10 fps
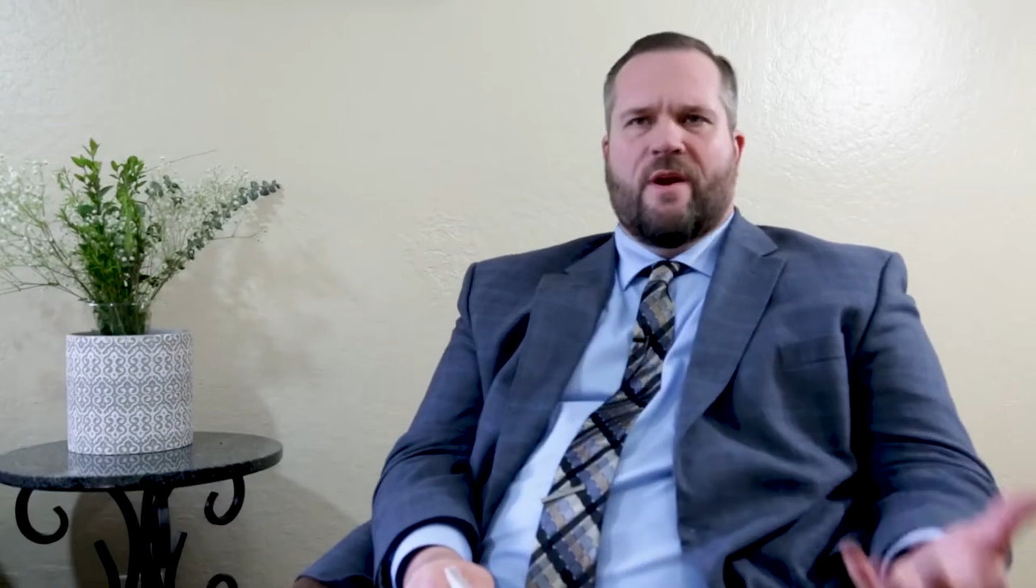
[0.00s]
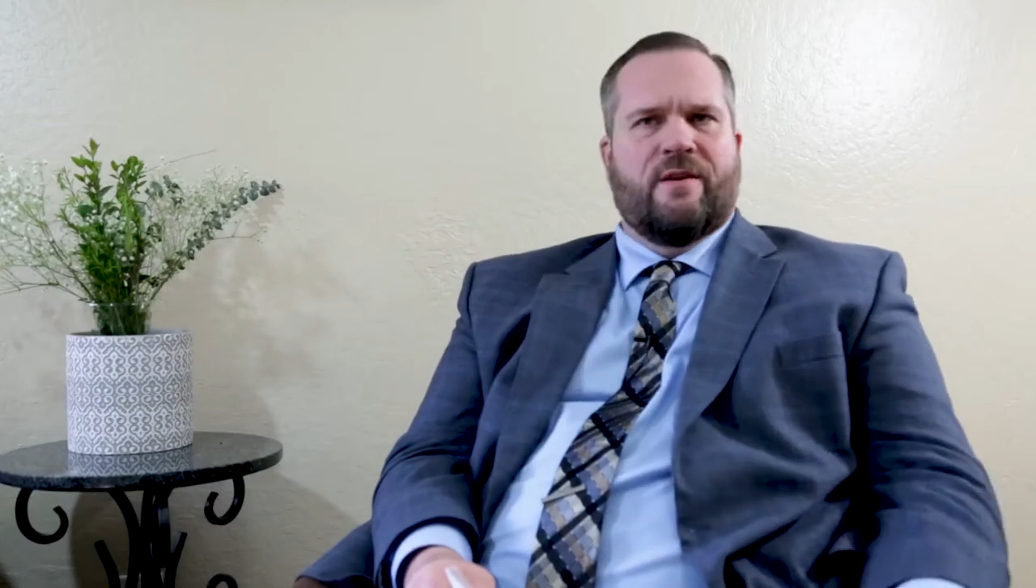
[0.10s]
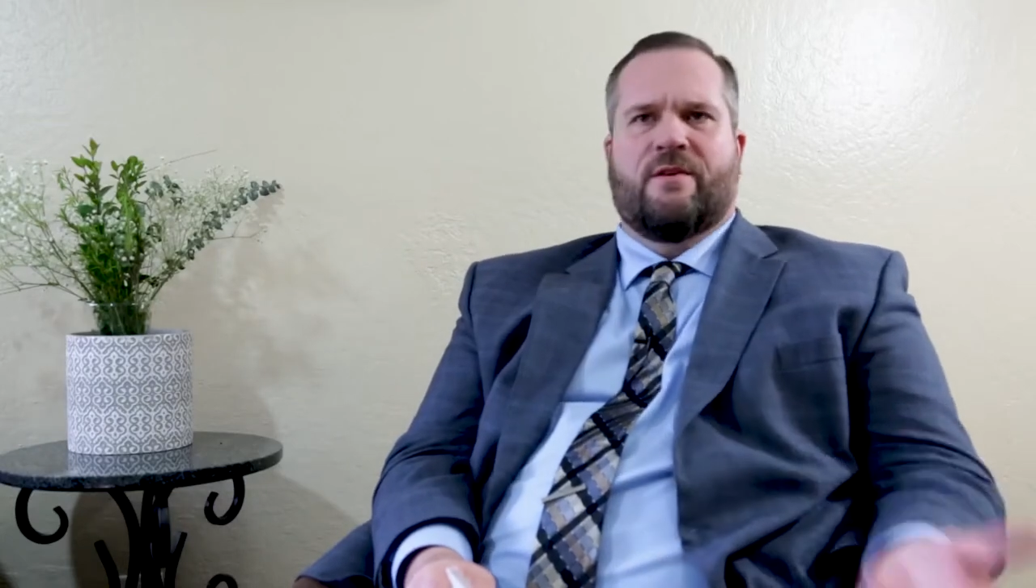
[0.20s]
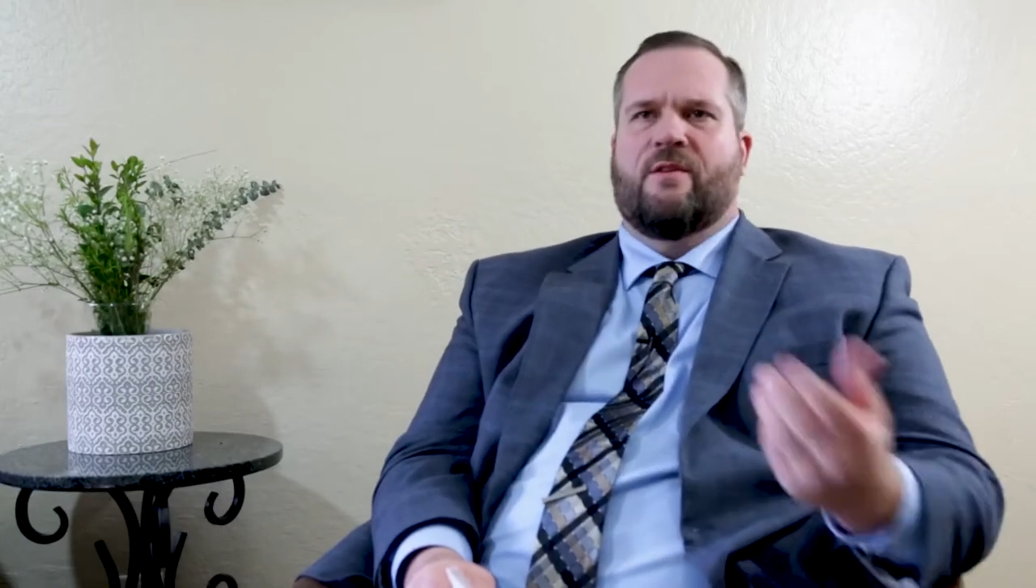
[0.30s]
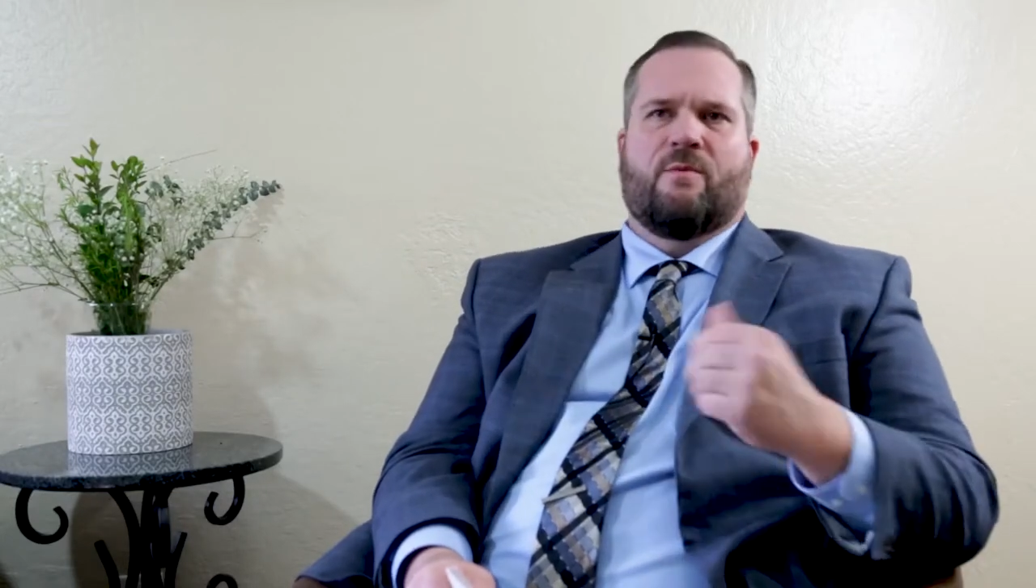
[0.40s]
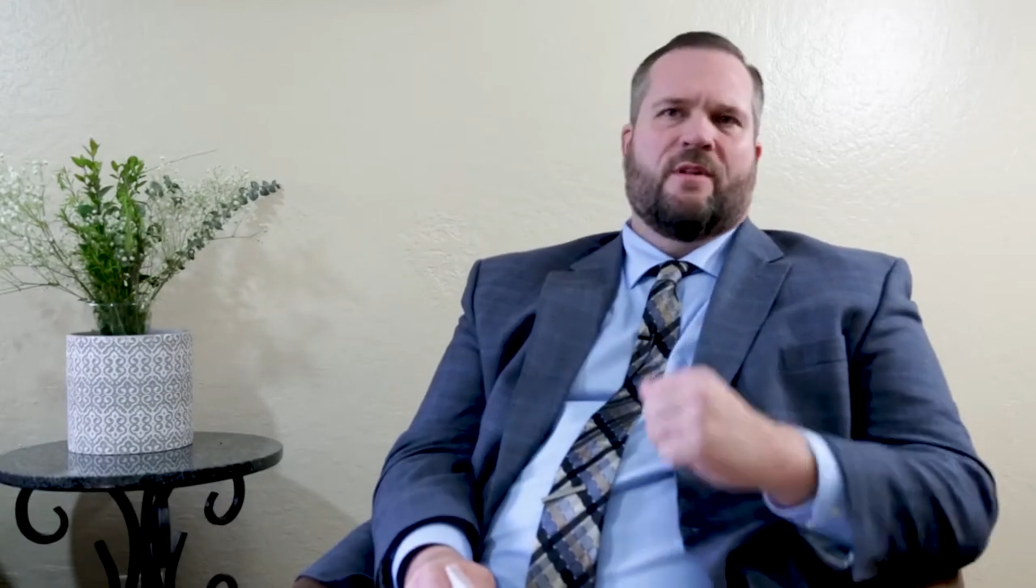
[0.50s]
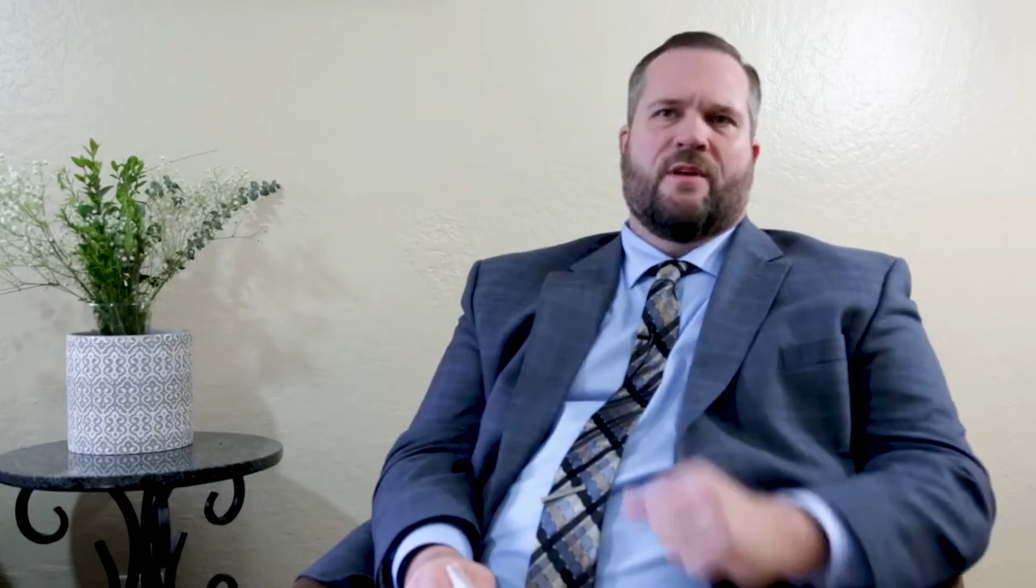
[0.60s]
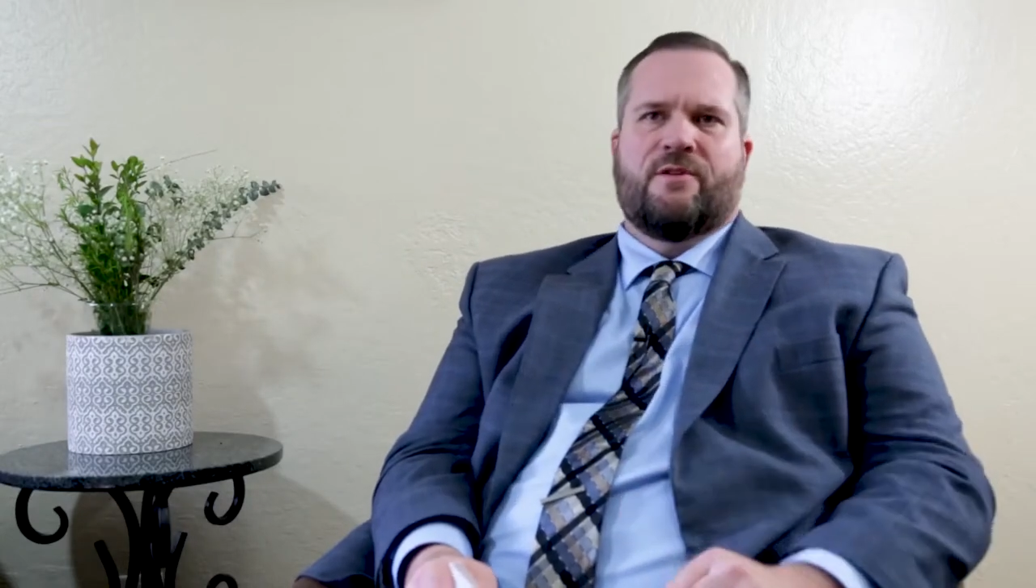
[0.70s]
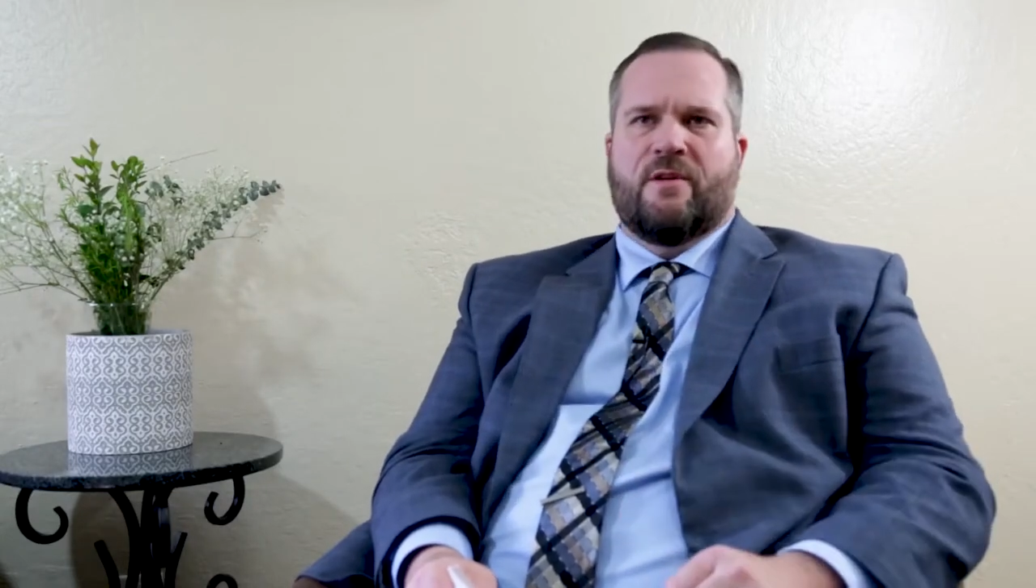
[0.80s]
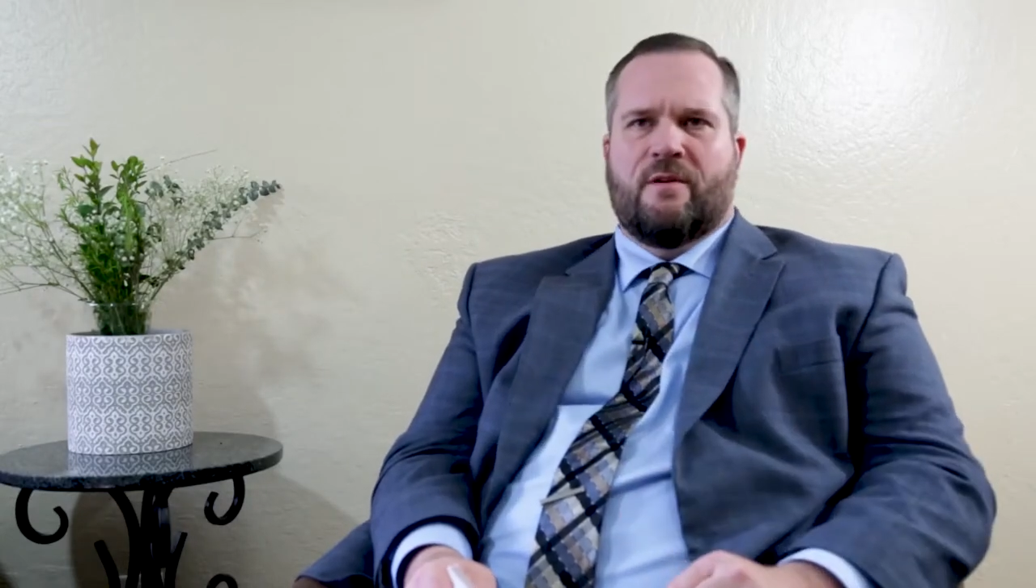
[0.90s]
into the
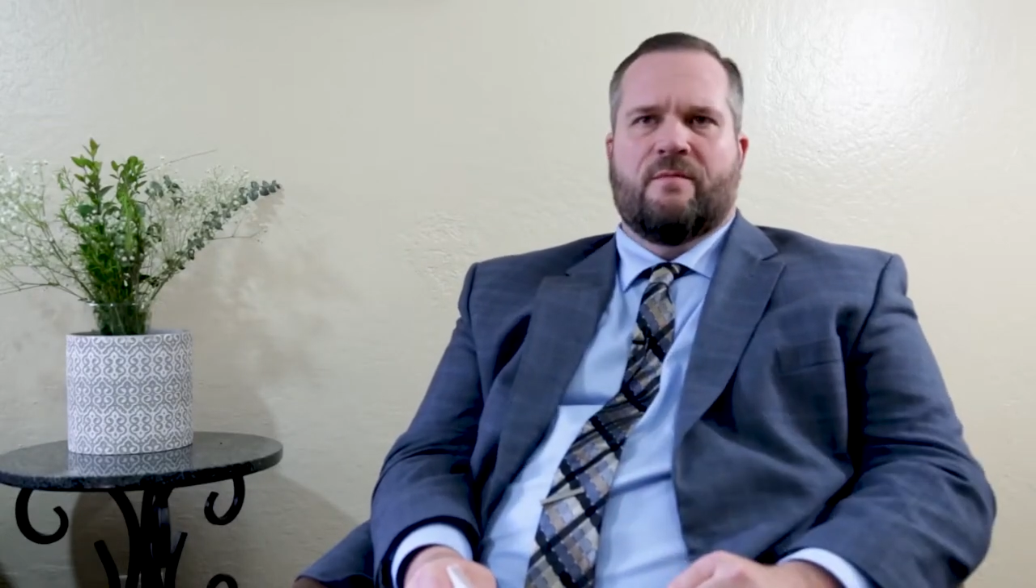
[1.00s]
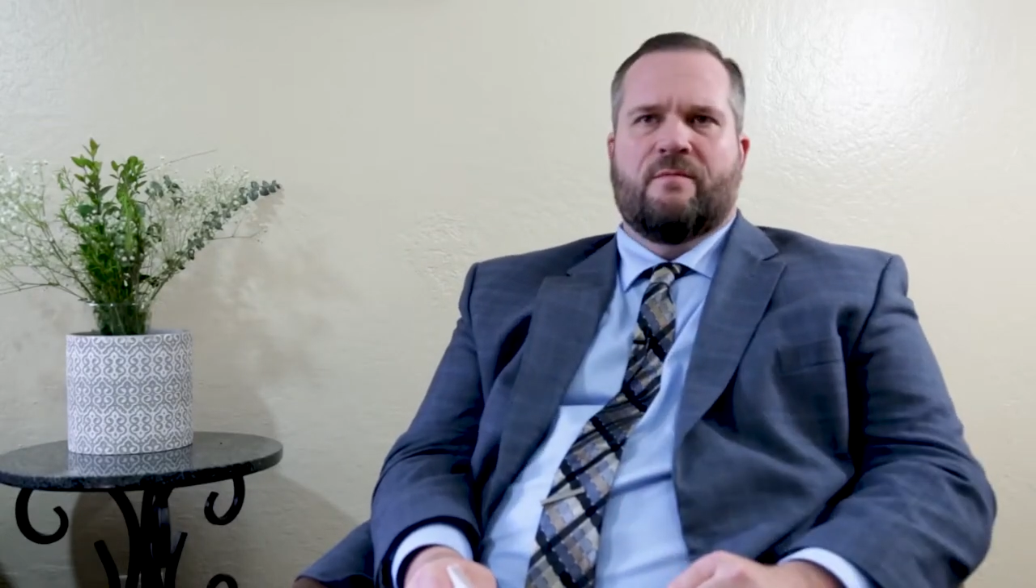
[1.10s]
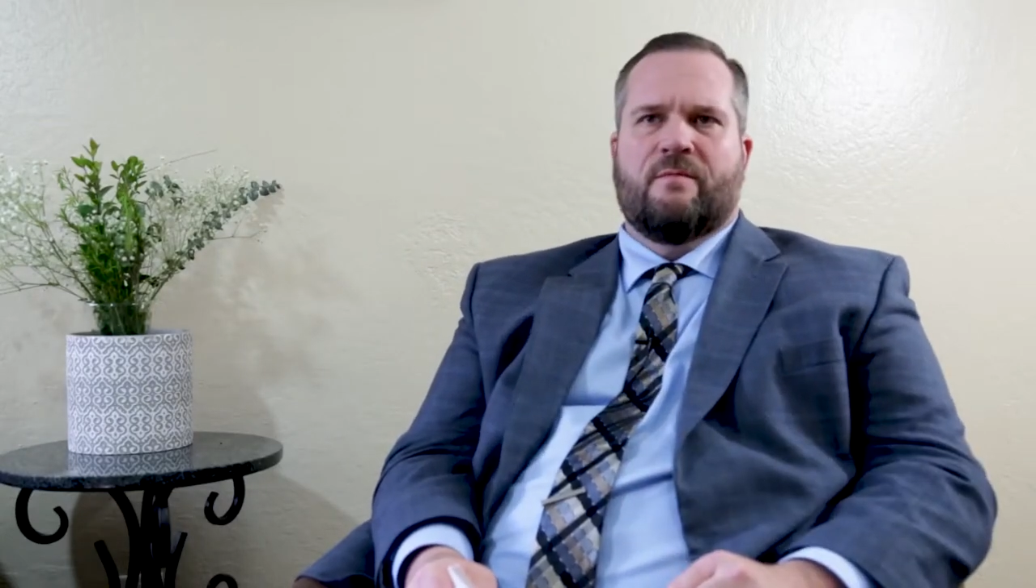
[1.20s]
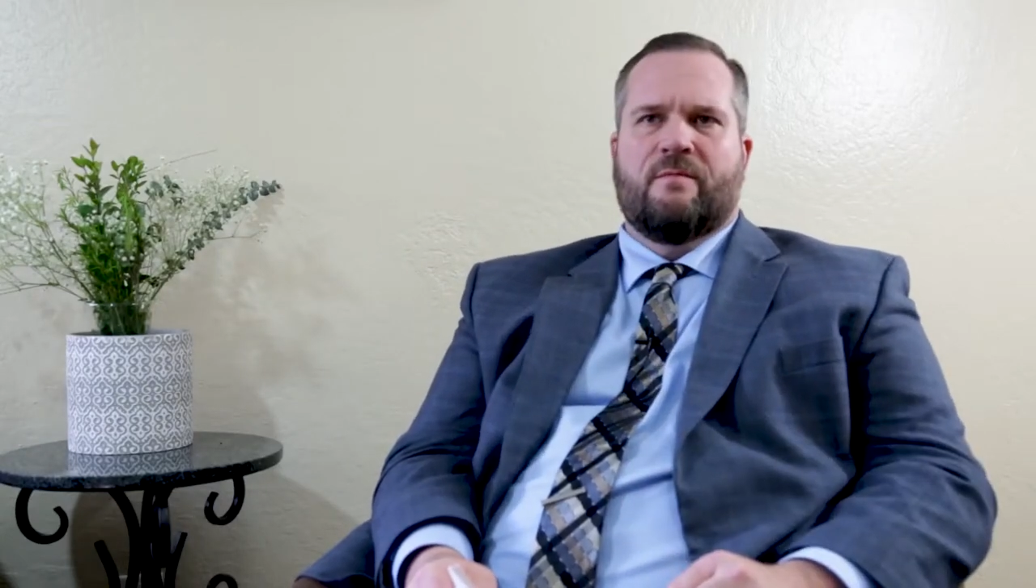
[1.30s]
religion